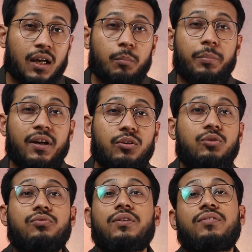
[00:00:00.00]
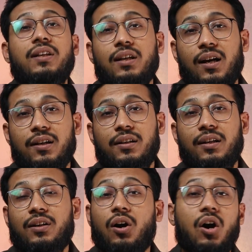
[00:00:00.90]
compared to fifteen
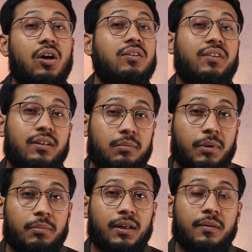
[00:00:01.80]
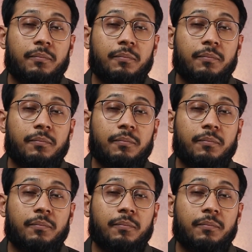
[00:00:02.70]
hundred on Trade Republic.